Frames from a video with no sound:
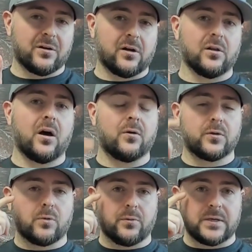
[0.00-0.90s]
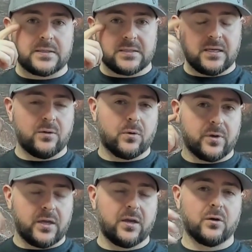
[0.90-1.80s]
along with what we see, what we
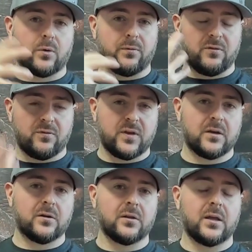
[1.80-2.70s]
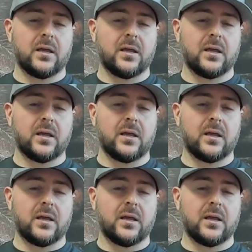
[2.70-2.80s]
hear, what we feel,